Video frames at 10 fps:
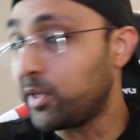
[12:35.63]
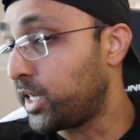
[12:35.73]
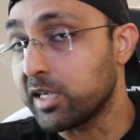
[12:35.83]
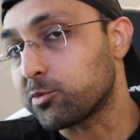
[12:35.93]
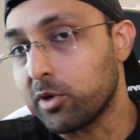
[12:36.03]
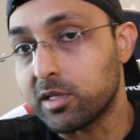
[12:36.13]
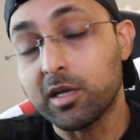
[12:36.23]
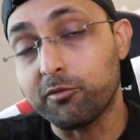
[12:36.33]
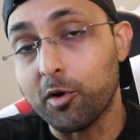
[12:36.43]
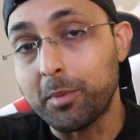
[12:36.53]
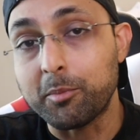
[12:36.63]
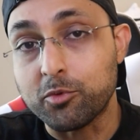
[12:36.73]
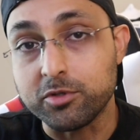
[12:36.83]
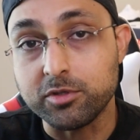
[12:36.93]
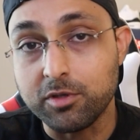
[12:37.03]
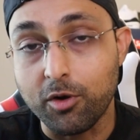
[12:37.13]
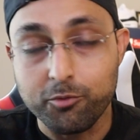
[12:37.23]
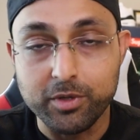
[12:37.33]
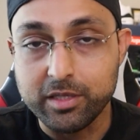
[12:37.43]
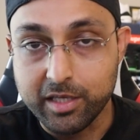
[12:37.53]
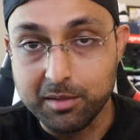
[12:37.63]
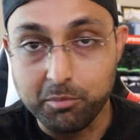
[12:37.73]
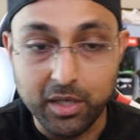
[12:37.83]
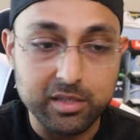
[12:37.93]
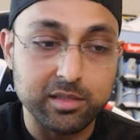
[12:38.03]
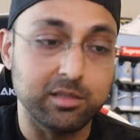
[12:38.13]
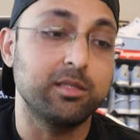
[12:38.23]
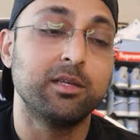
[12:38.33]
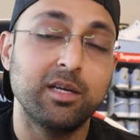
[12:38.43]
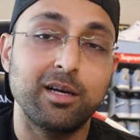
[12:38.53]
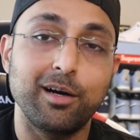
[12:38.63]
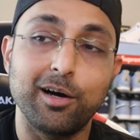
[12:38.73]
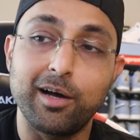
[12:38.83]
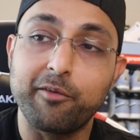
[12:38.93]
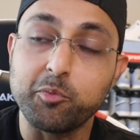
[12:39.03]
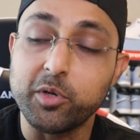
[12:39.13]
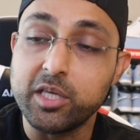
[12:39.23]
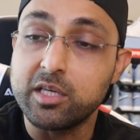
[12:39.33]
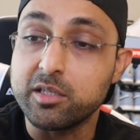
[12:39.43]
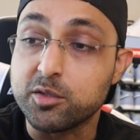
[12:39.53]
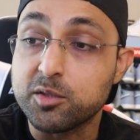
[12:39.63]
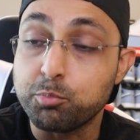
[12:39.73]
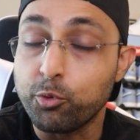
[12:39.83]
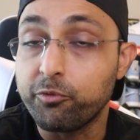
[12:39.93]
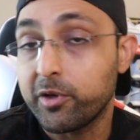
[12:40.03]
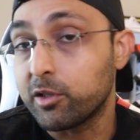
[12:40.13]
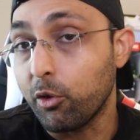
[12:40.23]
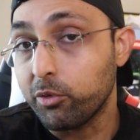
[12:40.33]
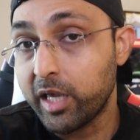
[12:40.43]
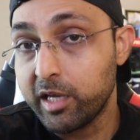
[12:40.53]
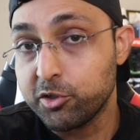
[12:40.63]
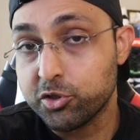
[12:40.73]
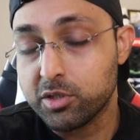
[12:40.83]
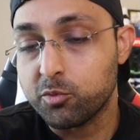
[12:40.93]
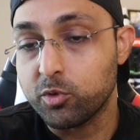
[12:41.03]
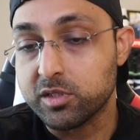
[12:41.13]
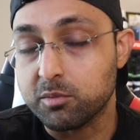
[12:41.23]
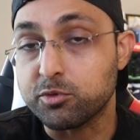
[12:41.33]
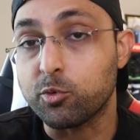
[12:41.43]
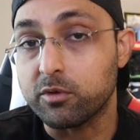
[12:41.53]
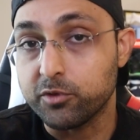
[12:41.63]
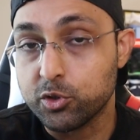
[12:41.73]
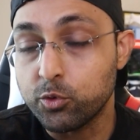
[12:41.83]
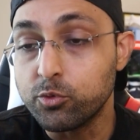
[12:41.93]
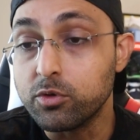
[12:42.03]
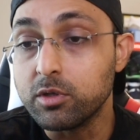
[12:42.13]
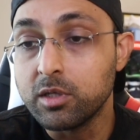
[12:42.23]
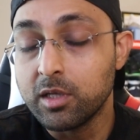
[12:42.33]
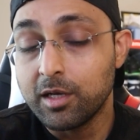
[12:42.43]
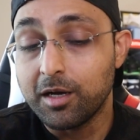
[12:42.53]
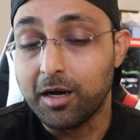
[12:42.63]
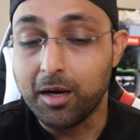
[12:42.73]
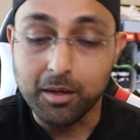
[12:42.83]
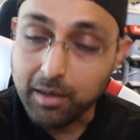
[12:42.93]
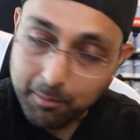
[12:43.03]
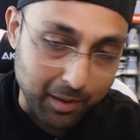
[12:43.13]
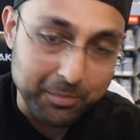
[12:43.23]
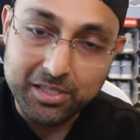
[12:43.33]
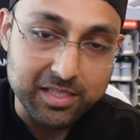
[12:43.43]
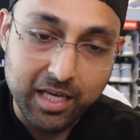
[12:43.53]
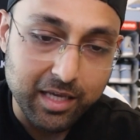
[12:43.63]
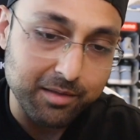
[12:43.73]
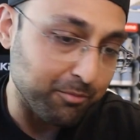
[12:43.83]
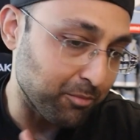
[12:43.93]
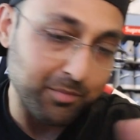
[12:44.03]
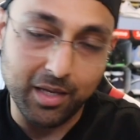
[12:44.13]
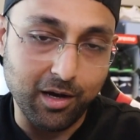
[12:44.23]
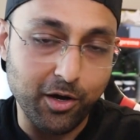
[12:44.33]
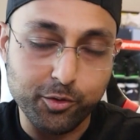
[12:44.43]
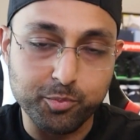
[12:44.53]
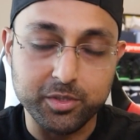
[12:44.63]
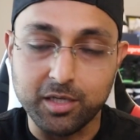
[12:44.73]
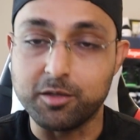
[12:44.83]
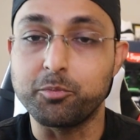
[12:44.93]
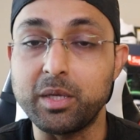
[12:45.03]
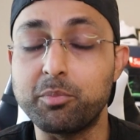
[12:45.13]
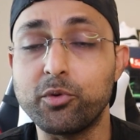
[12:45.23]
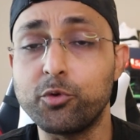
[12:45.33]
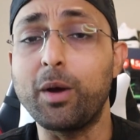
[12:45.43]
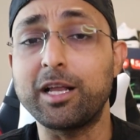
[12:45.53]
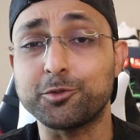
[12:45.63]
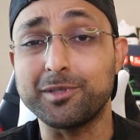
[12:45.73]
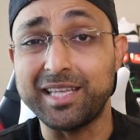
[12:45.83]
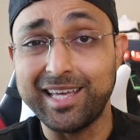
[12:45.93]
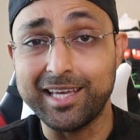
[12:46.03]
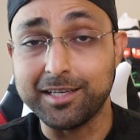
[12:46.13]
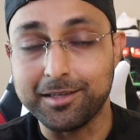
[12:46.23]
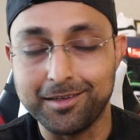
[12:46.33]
Guess what? None of our members are really in Boston. Everybody is spoofing location with some sort of a tool. I'm gonna say 100% of the people who actually hit